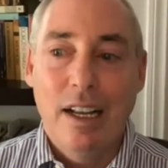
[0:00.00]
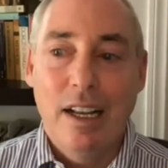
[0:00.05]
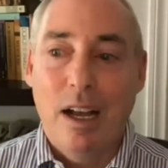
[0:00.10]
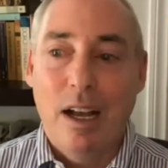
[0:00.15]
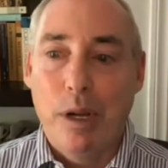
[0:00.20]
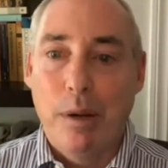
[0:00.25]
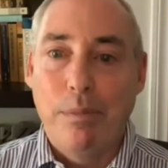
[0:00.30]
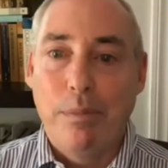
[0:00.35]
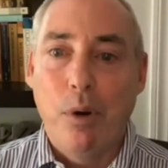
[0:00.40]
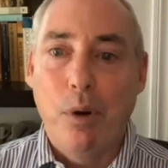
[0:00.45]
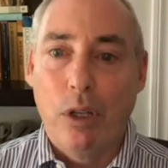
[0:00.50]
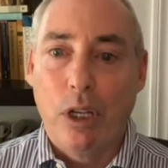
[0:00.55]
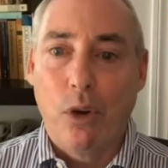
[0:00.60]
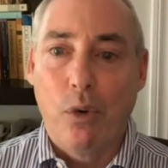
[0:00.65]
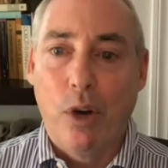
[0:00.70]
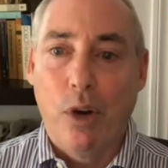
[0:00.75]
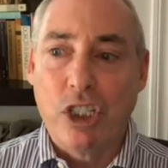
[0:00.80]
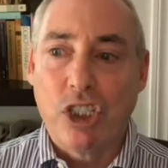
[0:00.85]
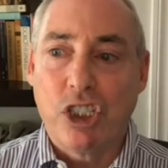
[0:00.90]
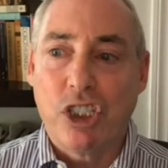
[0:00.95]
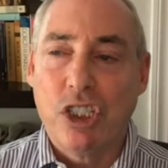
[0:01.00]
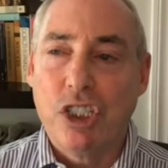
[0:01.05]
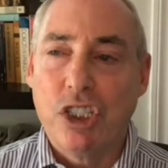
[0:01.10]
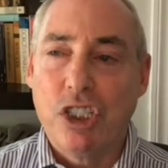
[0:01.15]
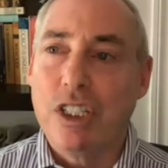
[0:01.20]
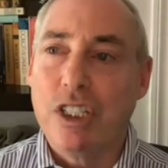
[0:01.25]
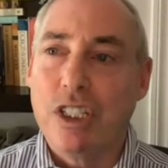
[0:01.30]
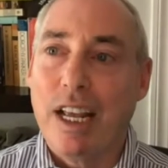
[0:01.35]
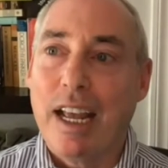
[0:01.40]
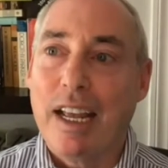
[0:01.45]
put up polling
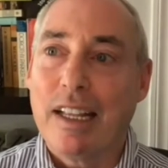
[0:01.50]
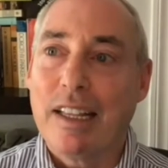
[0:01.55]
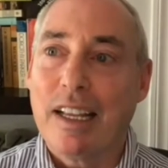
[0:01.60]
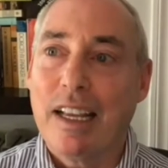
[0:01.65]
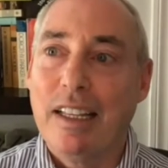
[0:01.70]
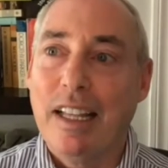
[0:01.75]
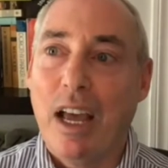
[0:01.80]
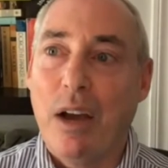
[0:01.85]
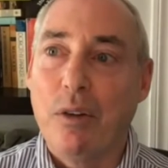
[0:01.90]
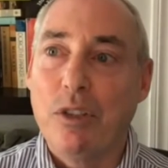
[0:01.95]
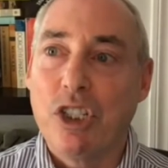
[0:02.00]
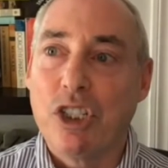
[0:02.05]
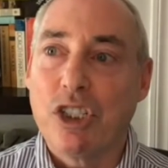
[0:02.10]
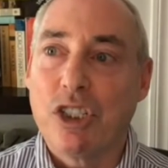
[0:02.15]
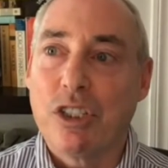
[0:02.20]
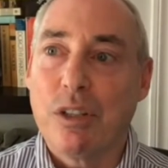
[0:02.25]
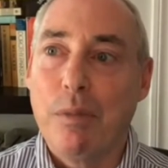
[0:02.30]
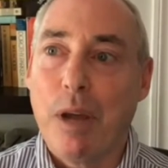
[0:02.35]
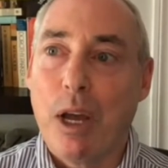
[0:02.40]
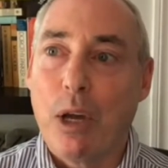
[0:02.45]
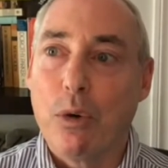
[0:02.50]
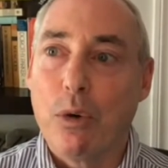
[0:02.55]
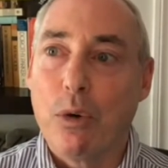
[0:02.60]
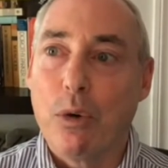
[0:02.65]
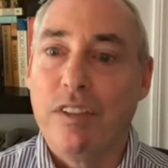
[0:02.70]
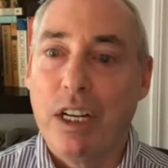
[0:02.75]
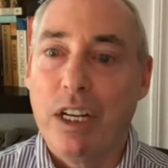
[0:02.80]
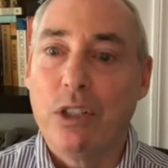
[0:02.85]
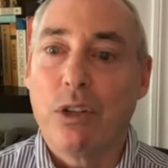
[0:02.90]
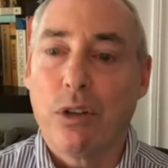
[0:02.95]
questions today, and that was just a matter
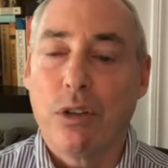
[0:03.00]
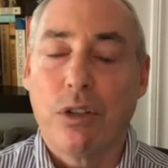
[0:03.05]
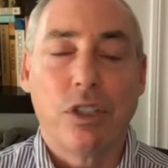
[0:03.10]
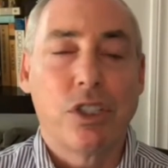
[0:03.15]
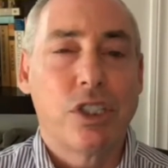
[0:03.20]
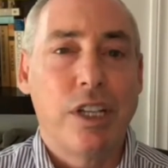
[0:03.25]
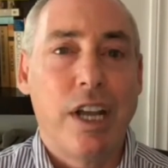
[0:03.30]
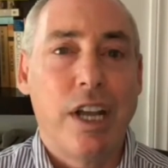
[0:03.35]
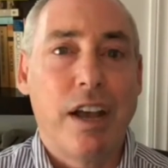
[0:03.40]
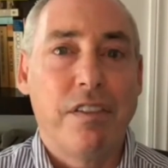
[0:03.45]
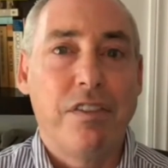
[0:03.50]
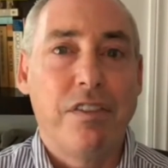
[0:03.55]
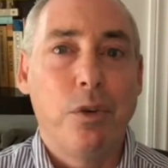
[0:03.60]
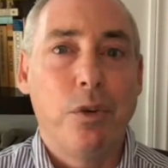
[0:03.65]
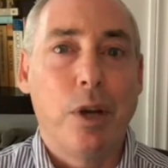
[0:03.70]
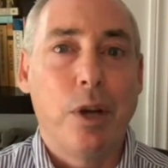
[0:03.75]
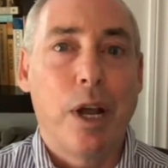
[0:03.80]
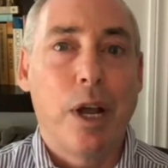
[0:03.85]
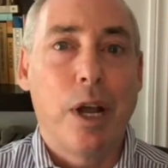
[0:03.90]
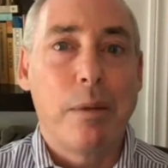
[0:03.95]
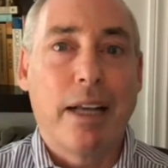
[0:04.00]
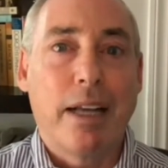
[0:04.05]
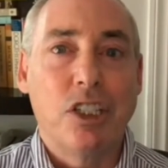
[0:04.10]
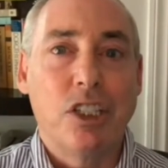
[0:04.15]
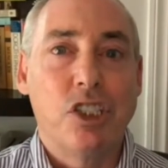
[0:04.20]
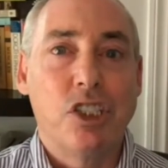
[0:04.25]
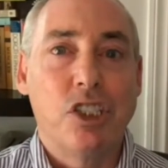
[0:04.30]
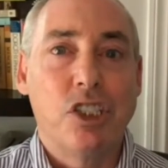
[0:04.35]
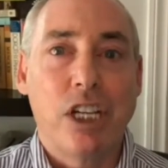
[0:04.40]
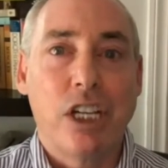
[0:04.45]
of an internal snafu, and I
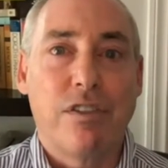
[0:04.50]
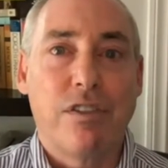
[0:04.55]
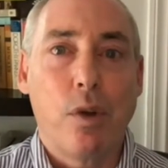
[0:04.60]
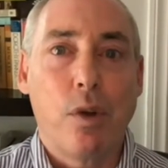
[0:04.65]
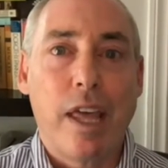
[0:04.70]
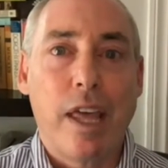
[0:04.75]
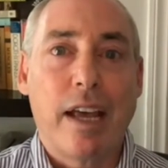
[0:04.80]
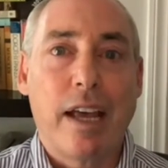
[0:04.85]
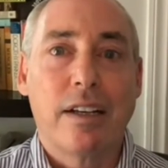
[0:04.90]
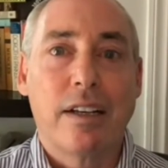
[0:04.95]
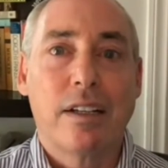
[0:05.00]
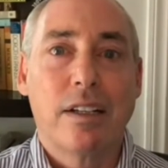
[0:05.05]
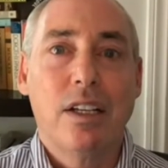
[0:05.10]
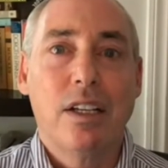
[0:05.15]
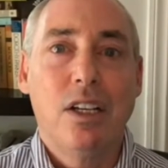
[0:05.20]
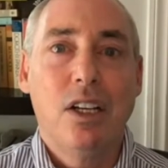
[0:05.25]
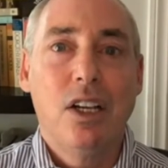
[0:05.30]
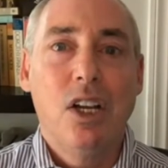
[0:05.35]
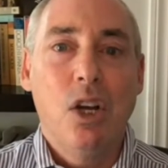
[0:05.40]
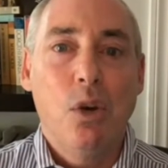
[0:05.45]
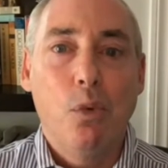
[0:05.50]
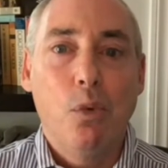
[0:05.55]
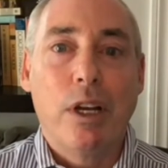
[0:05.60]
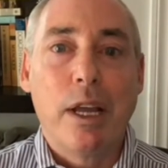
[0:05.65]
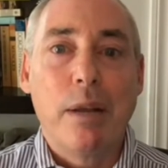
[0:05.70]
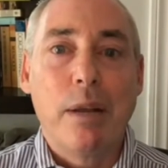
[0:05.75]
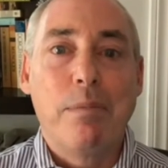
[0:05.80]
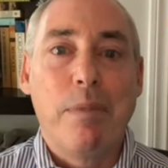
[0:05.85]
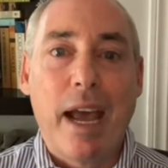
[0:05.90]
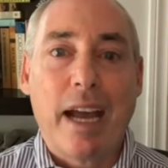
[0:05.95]
apologize for that.
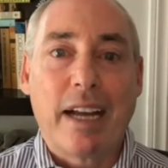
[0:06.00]
We'll get